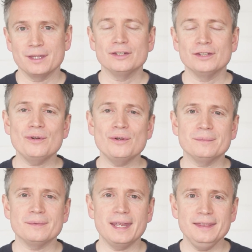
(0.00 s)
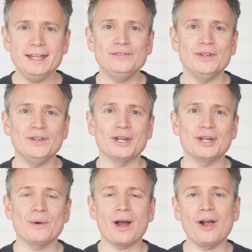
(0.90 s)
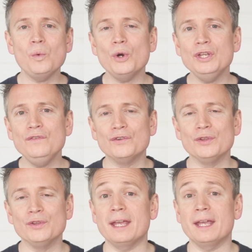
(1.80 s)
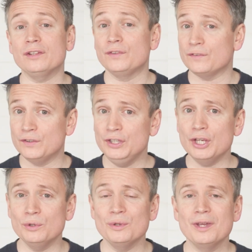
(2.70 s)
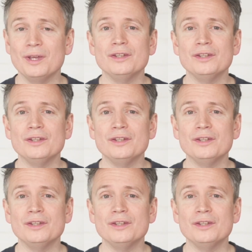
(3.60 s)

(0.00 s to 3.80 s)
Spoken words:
So in this video, I'll walk you through the best fit for you